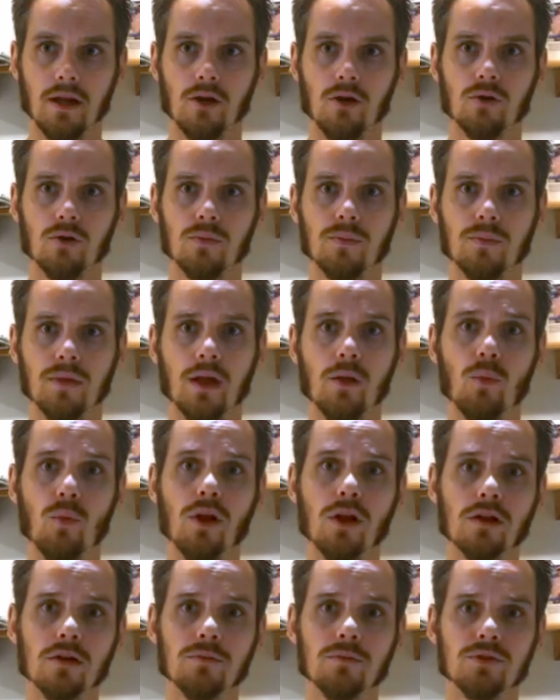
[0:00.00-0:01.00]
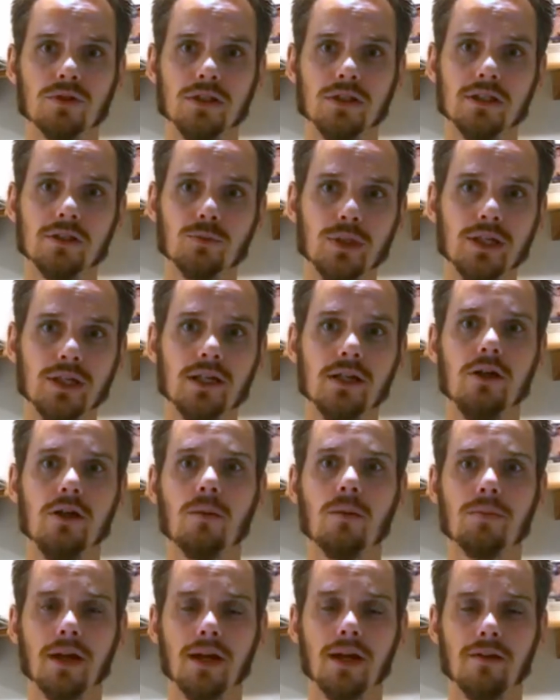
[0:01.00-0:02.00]
Hello and welcome to this weekly
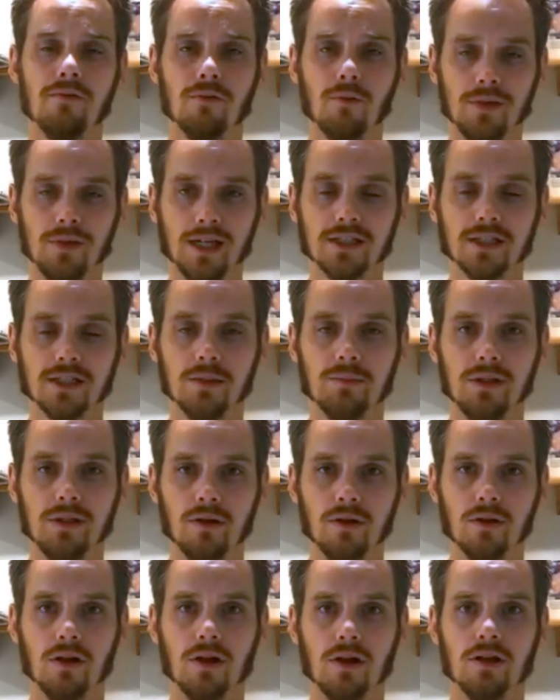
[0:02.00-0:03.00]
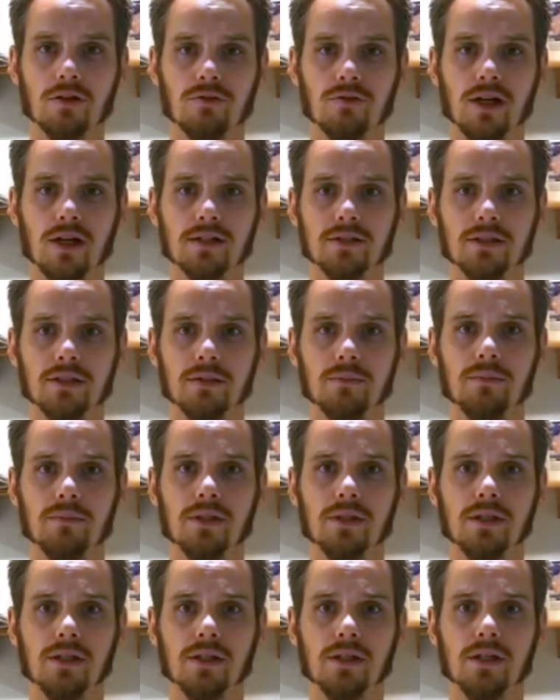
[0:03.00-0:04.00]
update from the SAP Online Track team.
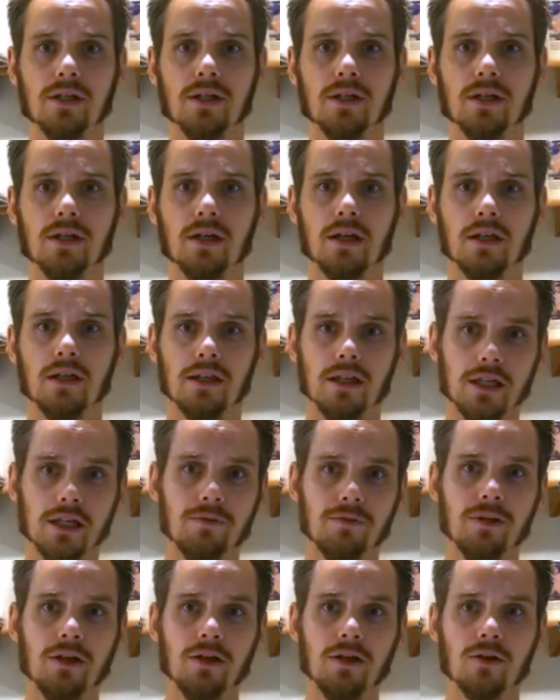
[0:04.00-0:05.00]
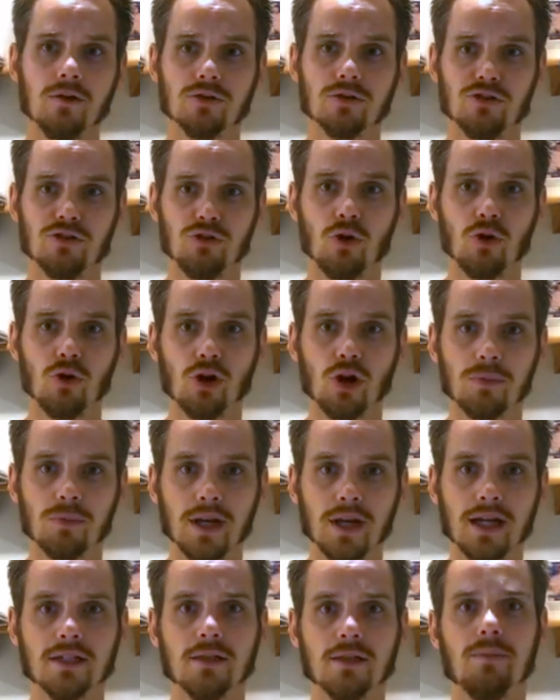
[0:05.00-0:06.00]
These videos are short
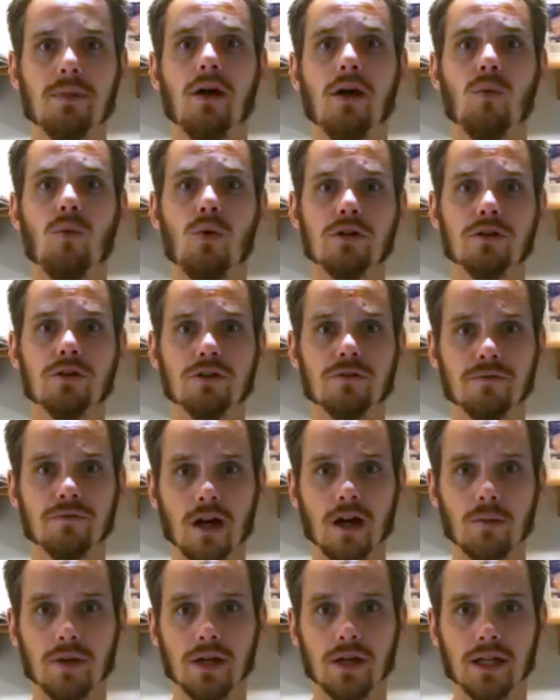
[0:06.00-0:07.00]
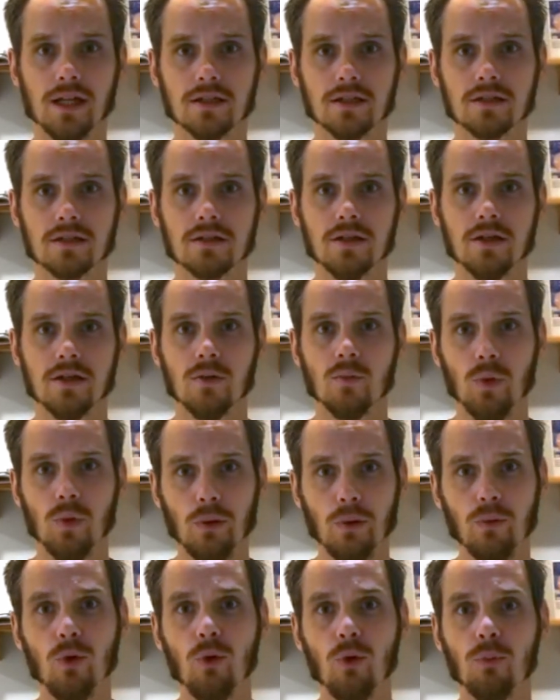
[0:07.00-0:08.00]
updates about 1 to 5 minutes,
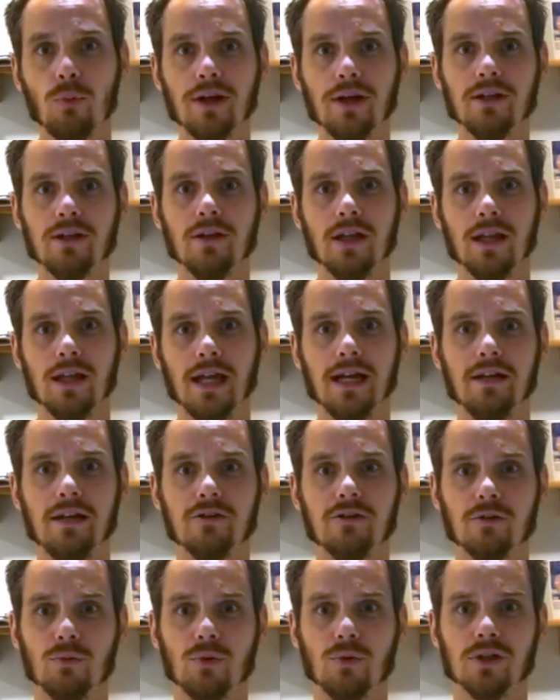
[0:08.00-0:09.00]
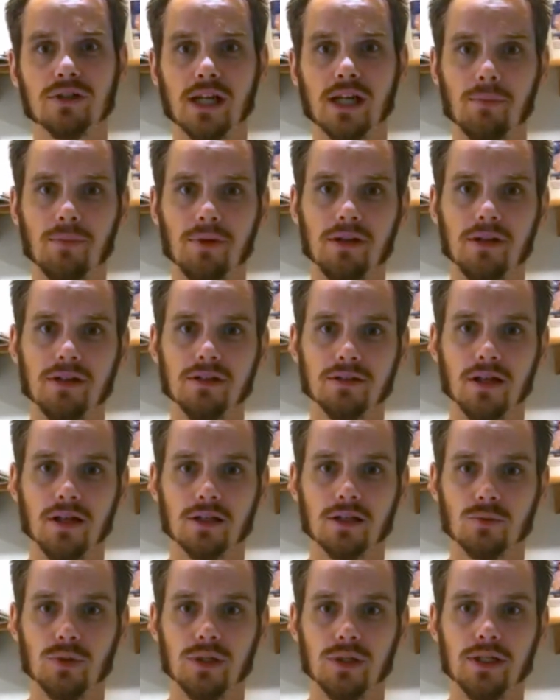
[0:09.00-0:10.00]
where we will bring you the latest of what's happened this
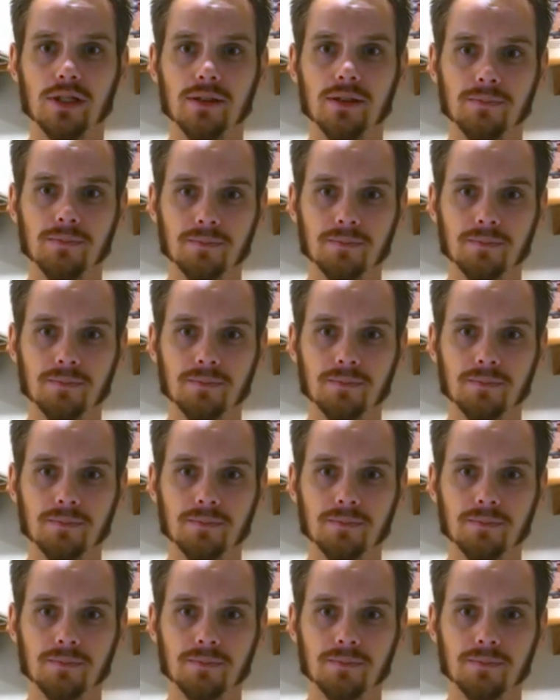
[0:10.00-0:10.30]
last week.